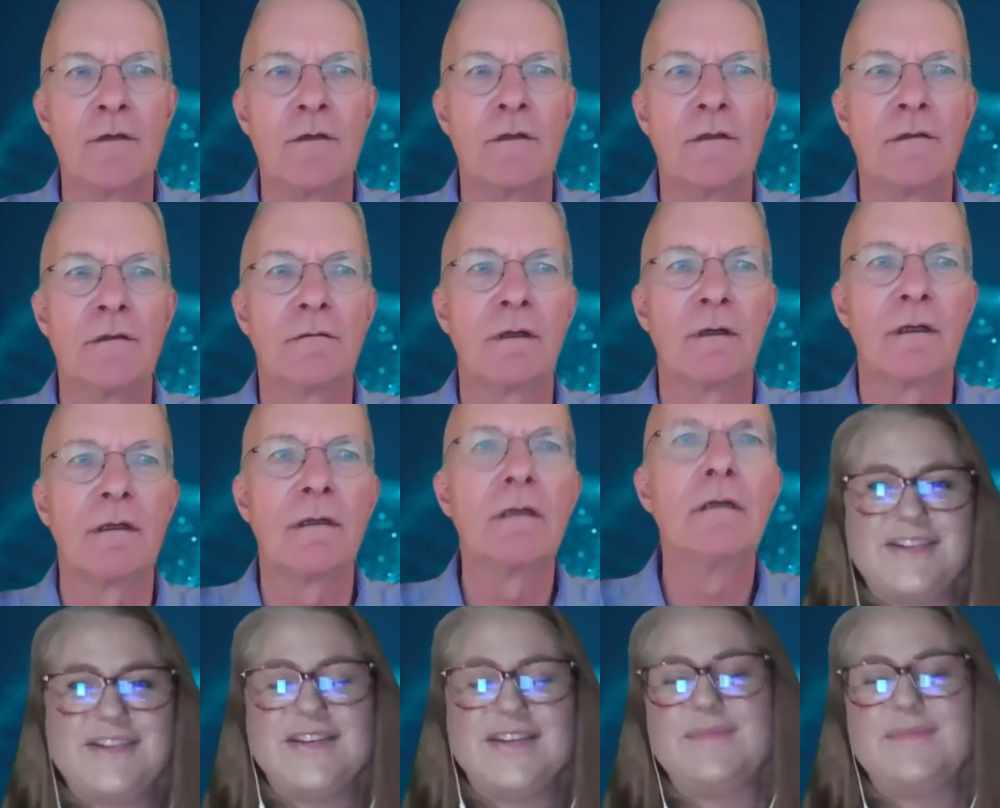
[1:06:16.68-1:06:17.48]
I will
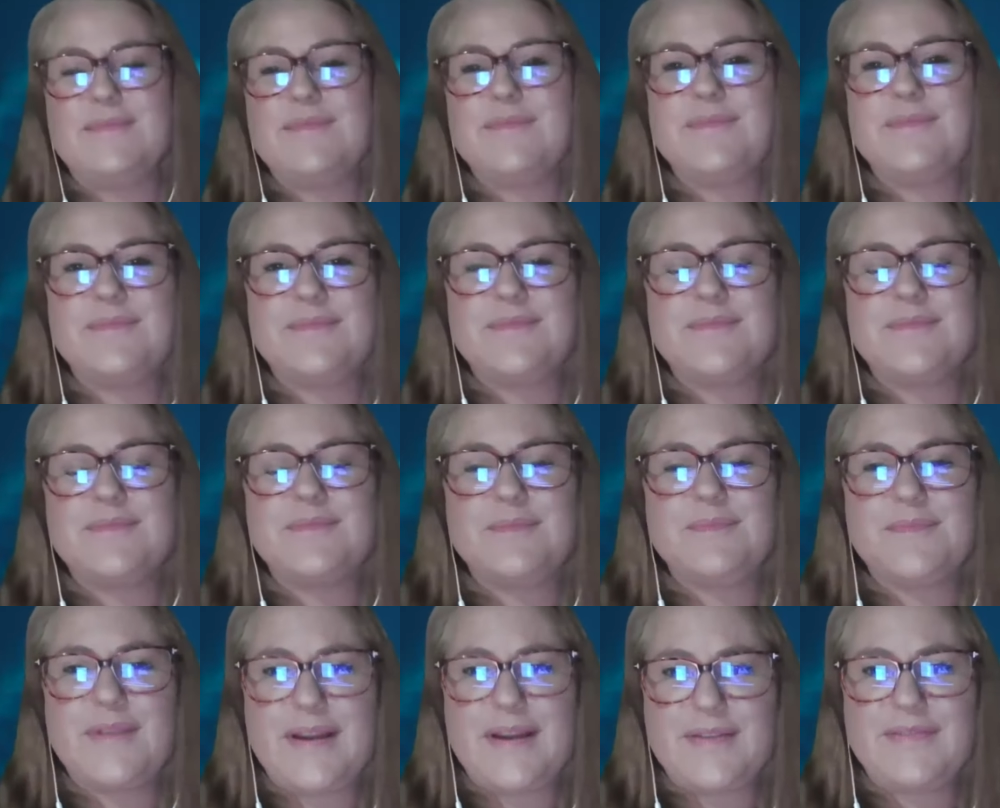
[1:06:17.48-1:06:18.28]
just mention
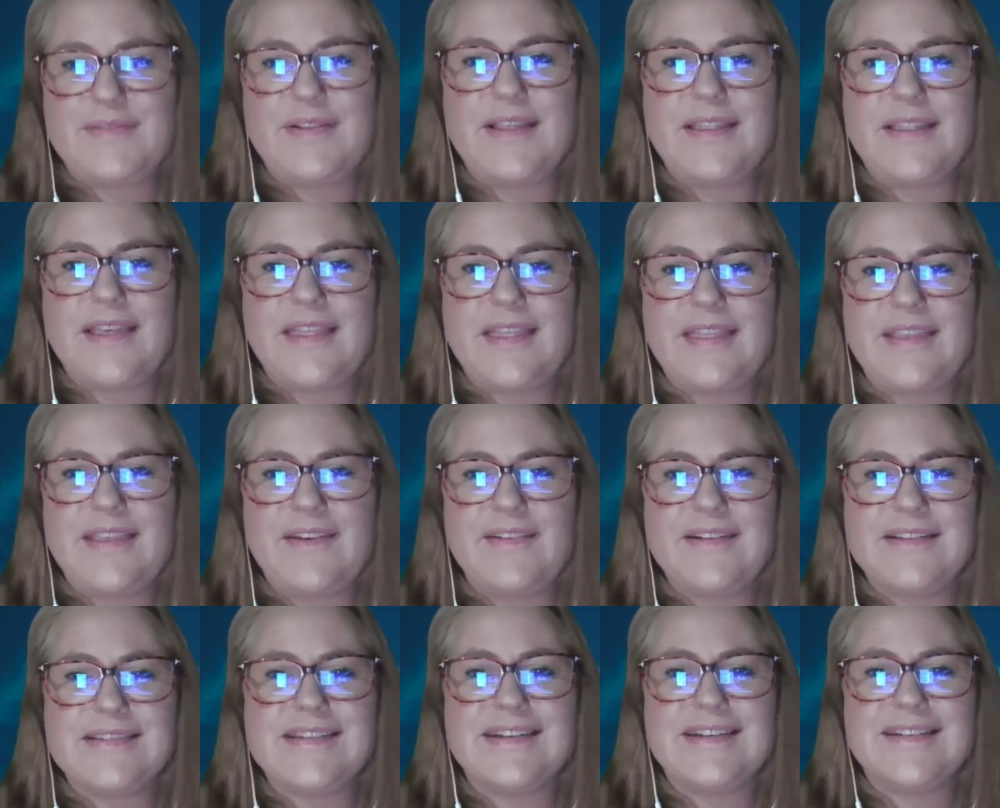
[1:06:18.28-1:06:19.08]
briefly that
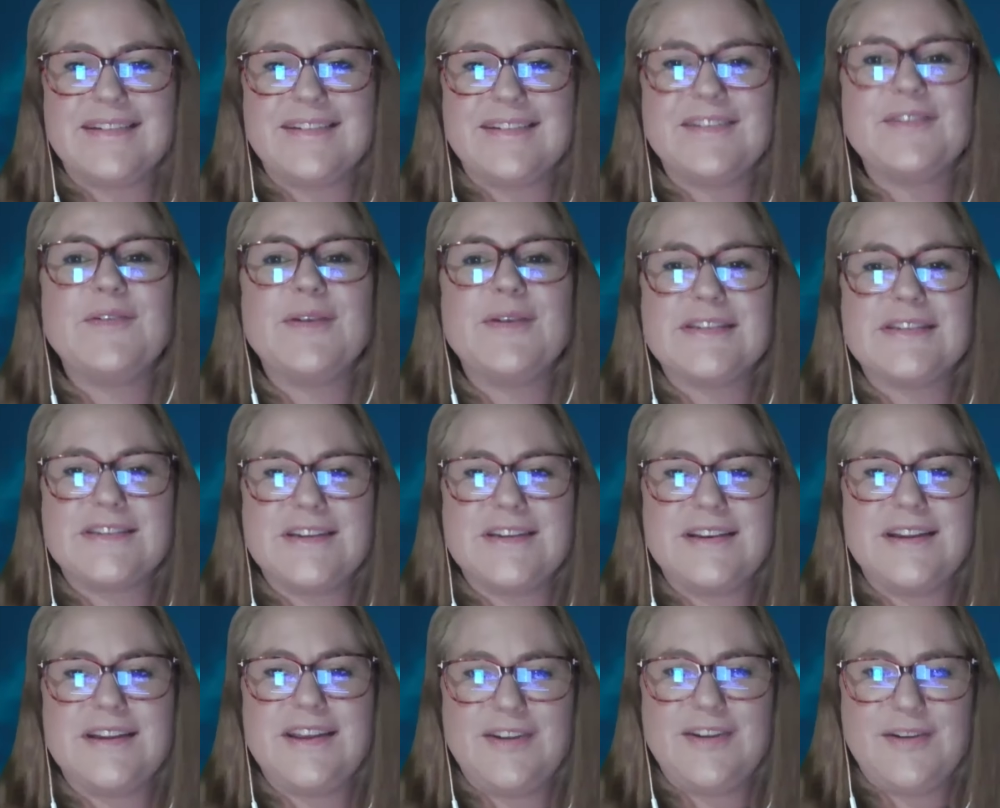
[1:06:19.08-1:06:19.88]
there is a
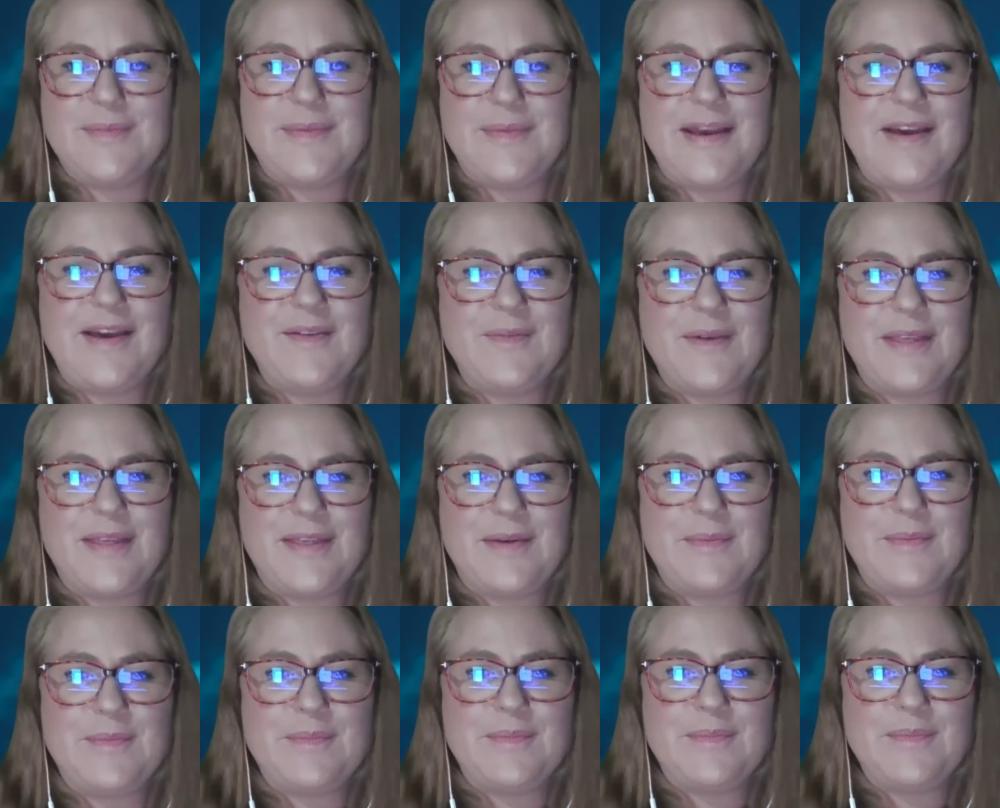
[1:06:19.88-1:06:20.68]
question here about
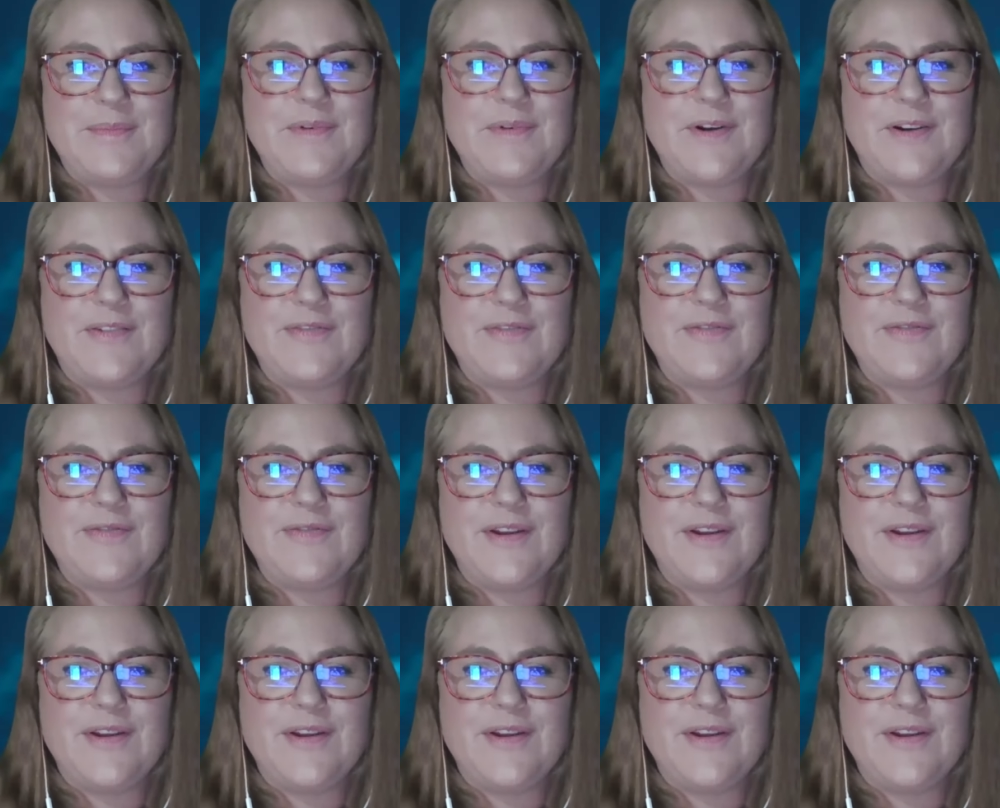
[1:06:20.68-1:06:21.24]
whether Prof.